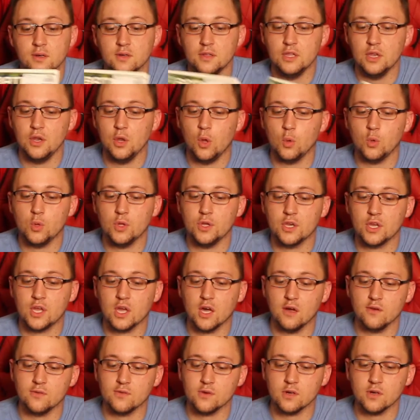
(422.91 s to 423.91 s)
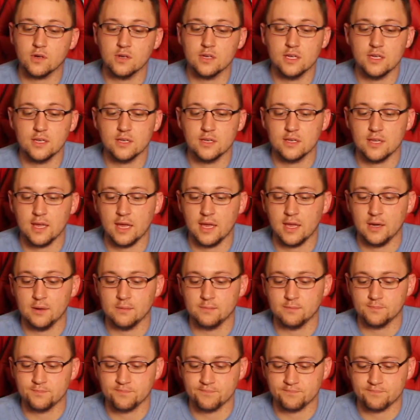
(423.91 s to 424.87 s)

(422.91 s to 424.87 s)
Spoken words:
The Nolan cover, and damn.